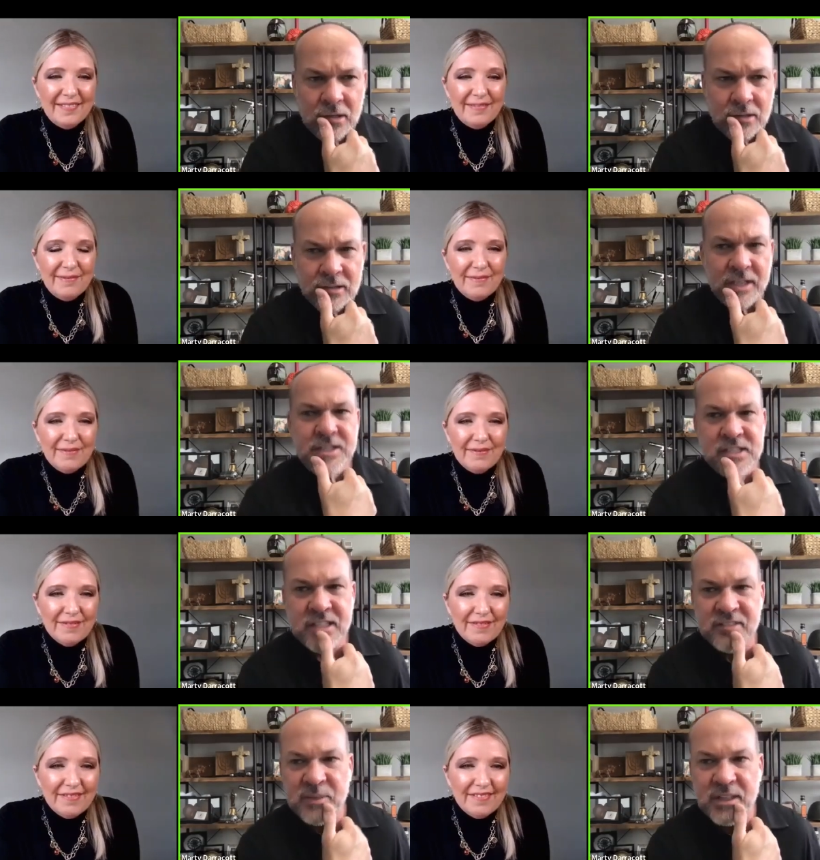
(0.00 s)
Speaker 1: Did he
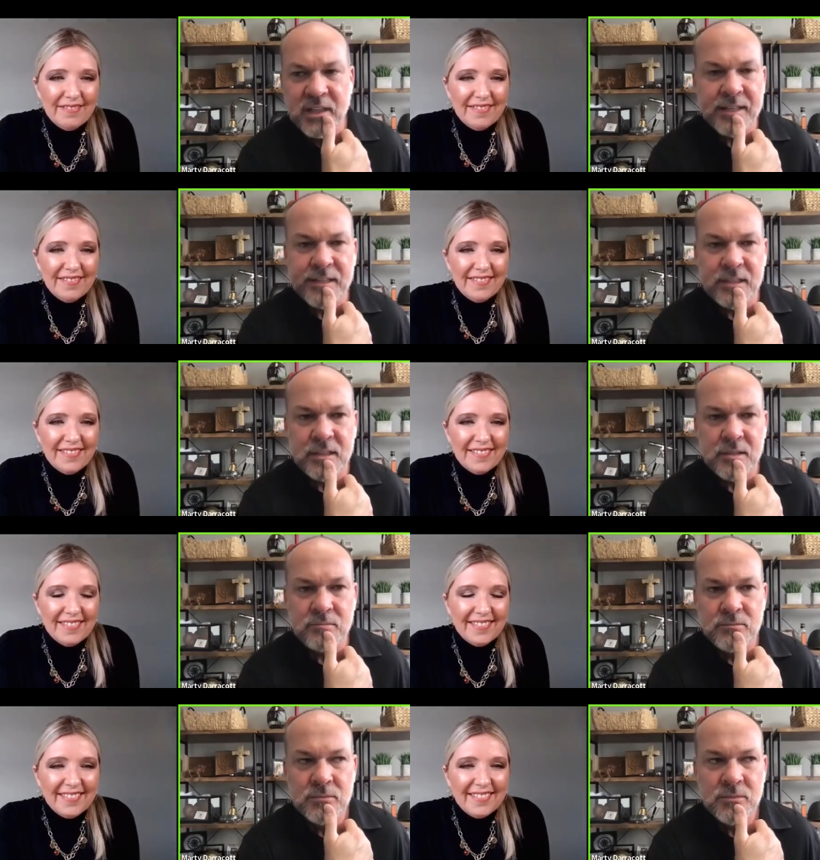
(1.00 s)
just give me like
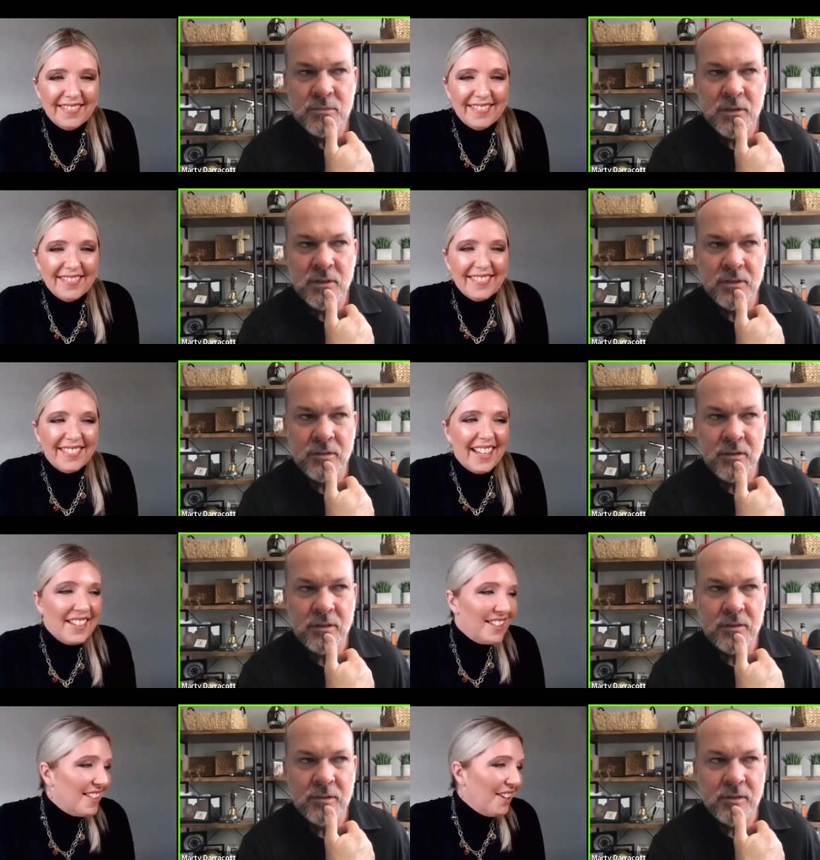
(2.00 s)
um, a,
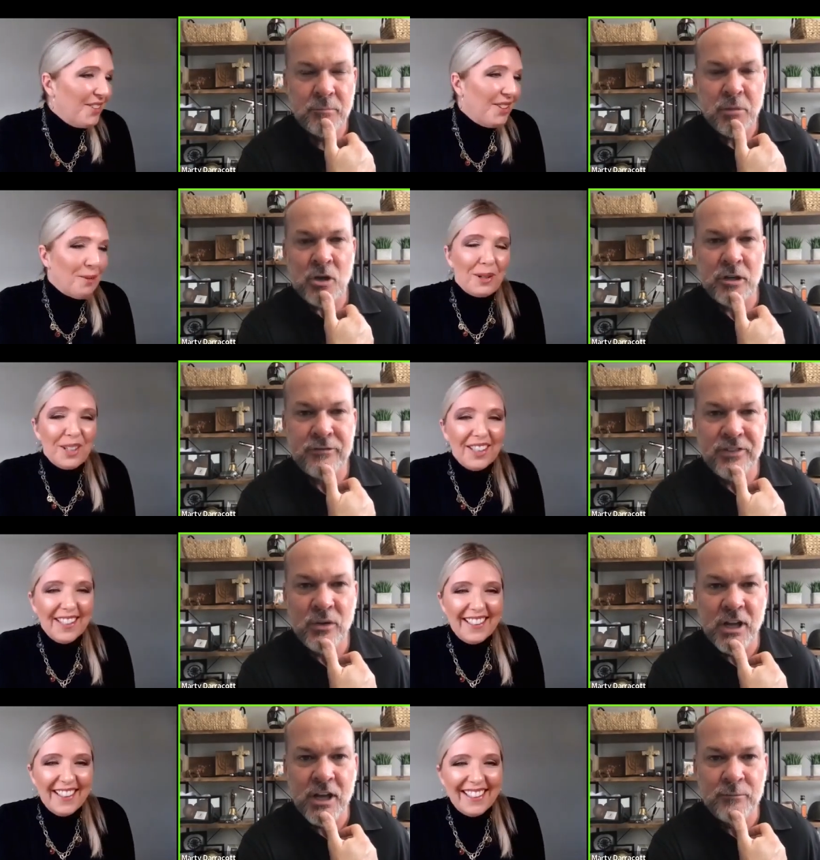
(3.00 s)
a, a, a burner
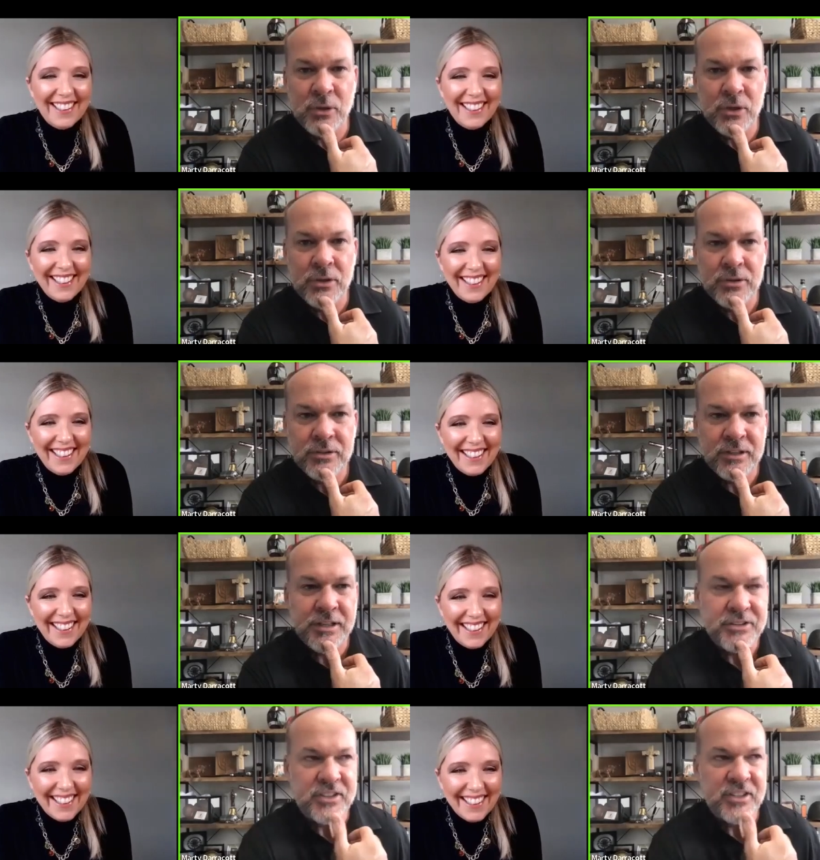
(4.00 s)
phone number?
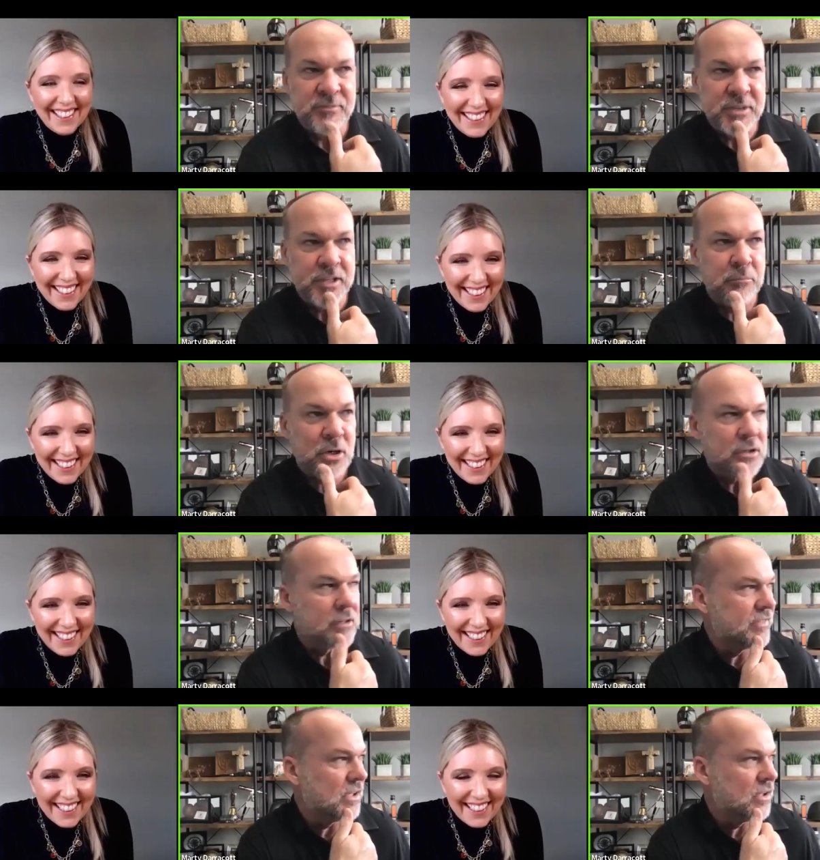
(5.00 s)
Did he just give me a
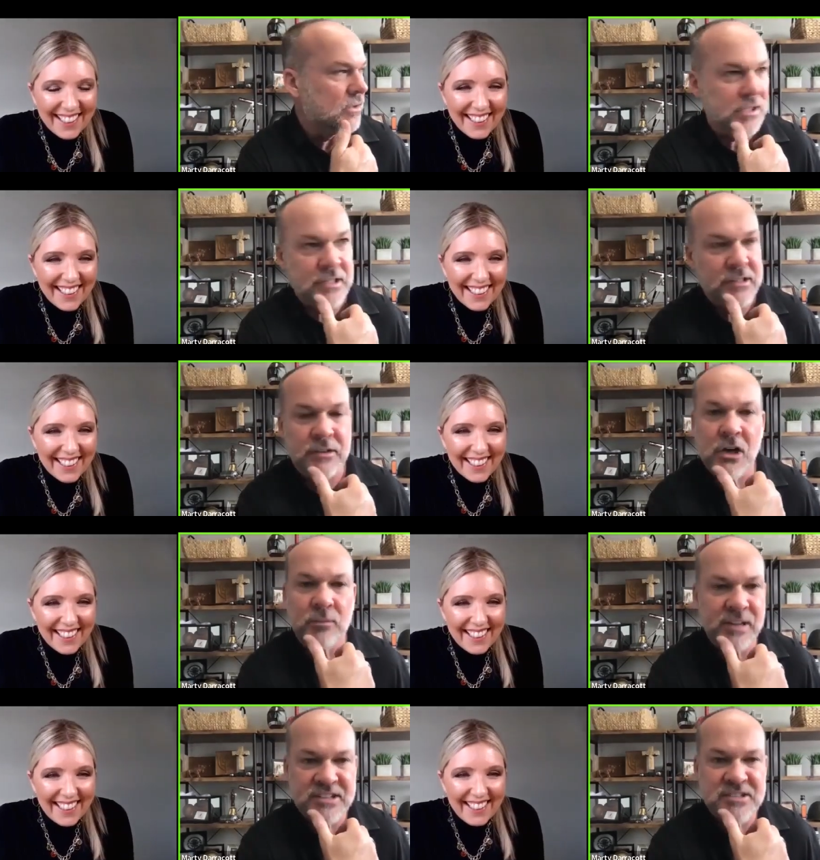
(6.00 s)
burner phone? Did he?
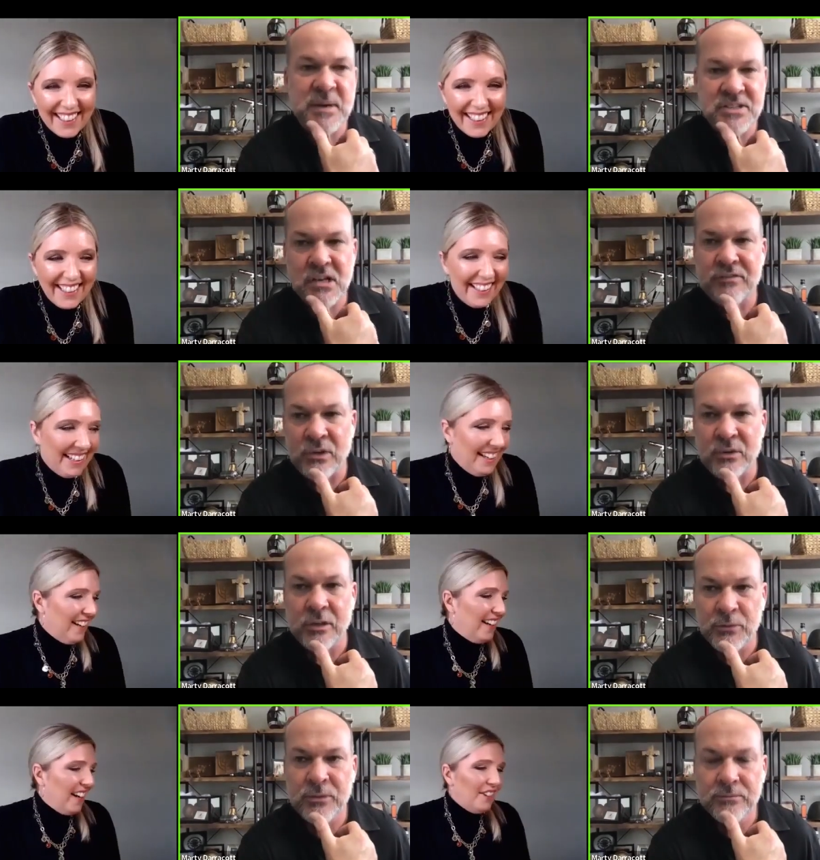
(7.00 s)
Nope, that's my cell
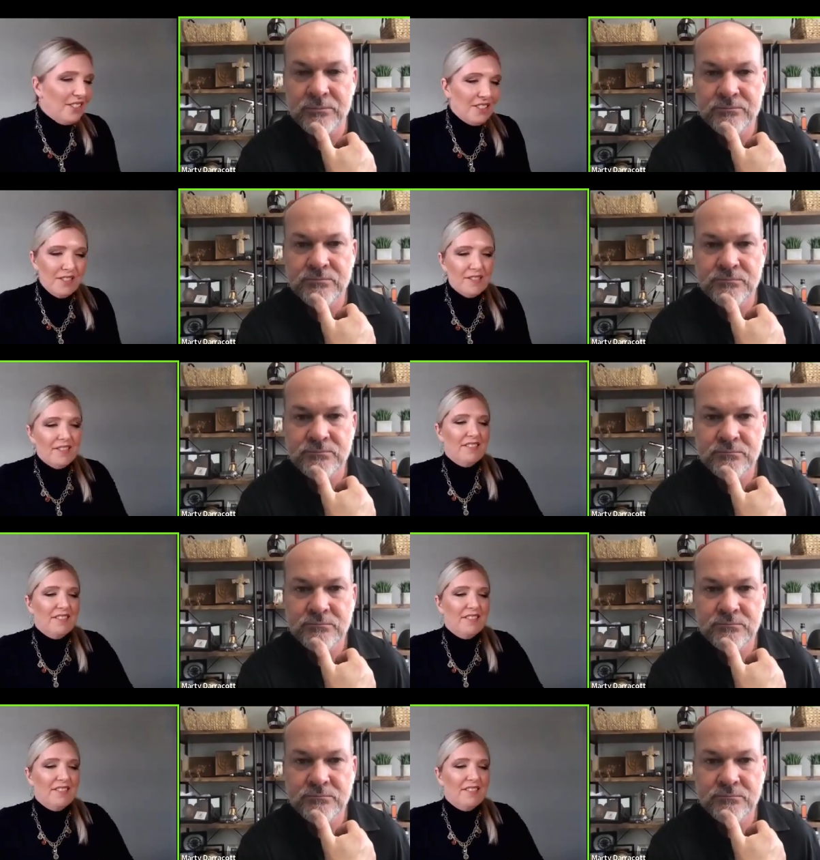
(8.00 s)
phone number.